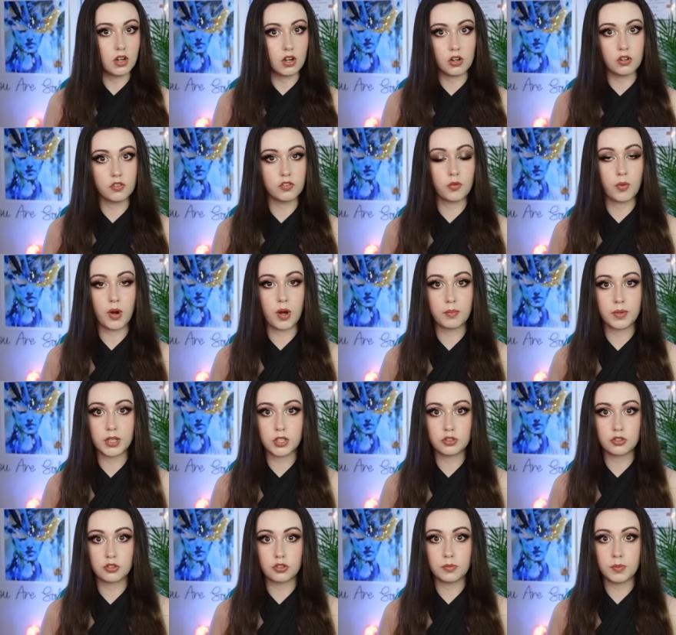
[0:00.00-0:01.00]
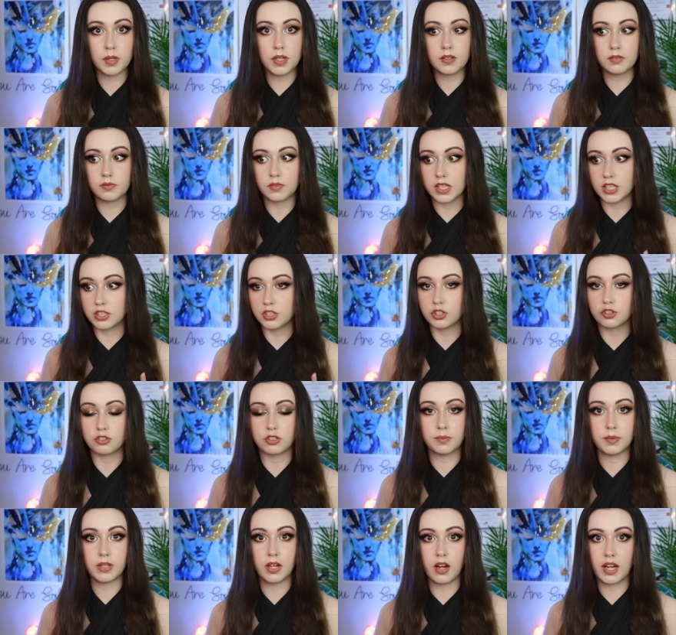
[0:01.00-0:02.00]
Overwhelming trauma,
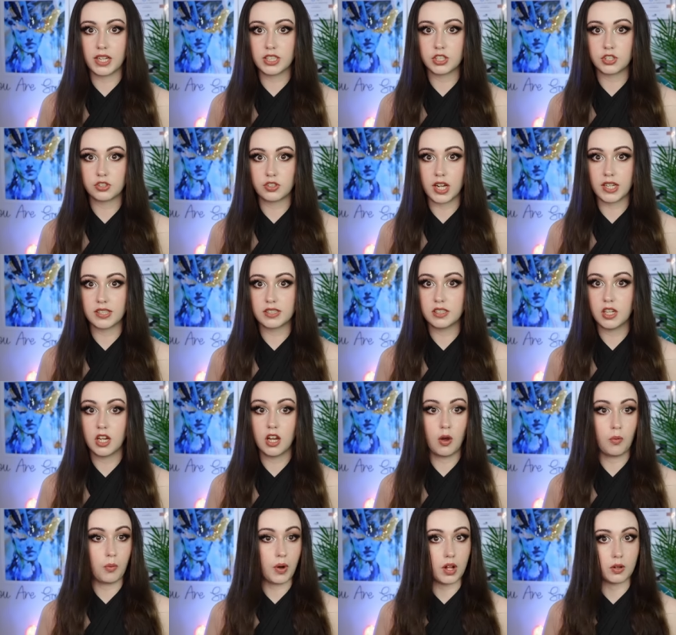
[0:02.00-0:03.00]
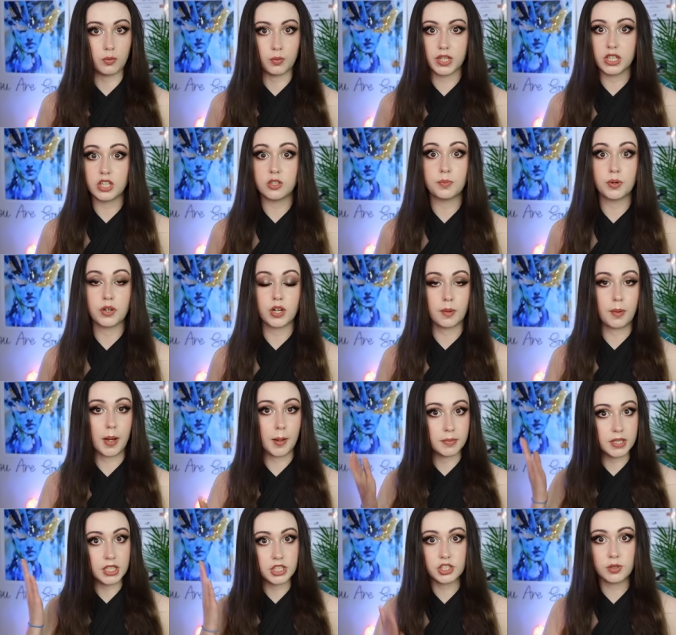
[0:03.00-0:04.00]
extremely high stress, well, we need to put up
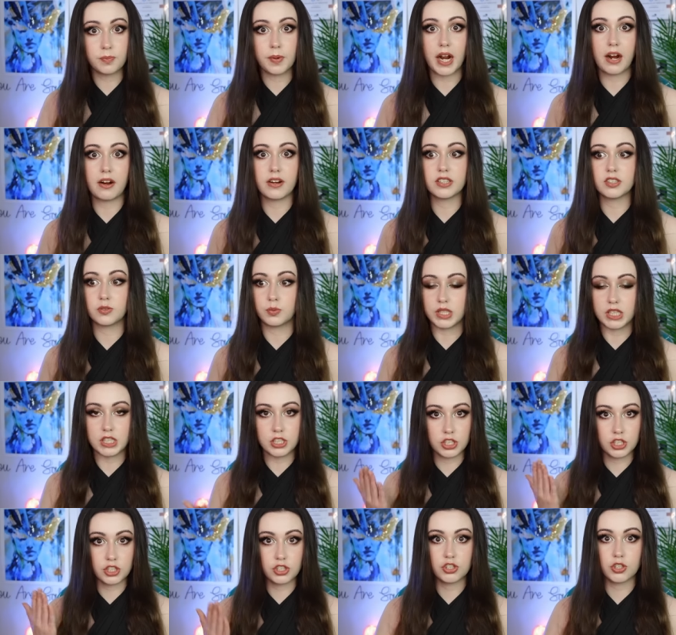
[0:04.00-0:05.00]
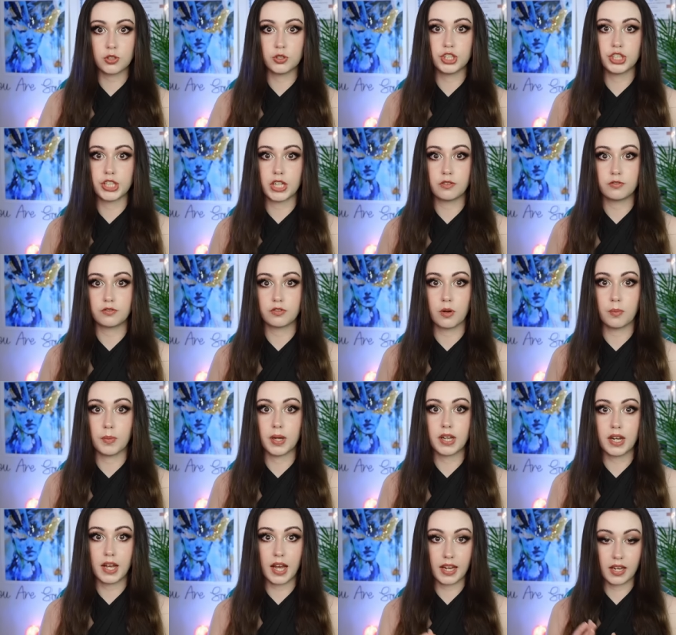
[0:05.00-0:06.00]
amnesia barriers, we need to dissociate from
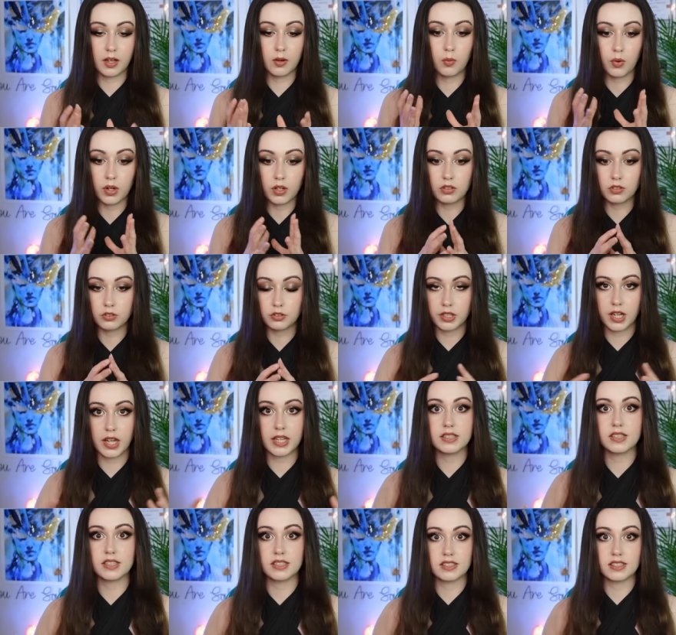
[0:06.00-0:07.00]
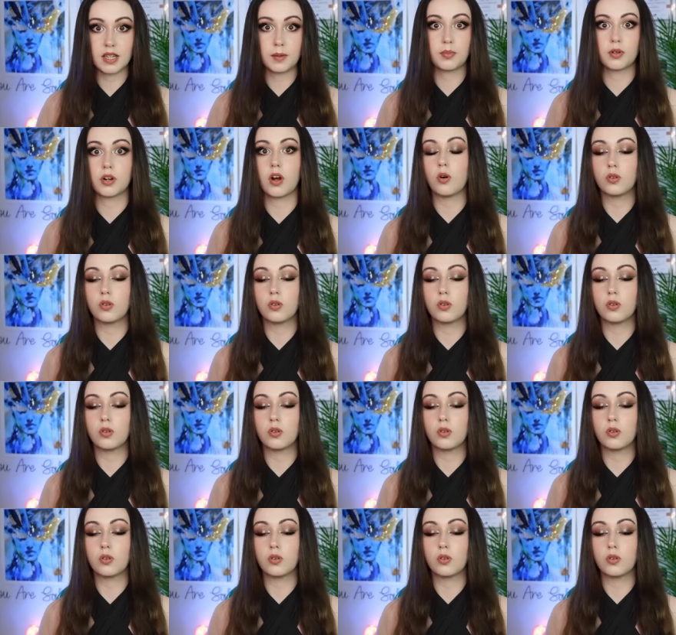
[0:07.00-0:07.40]
it, and it will create a separate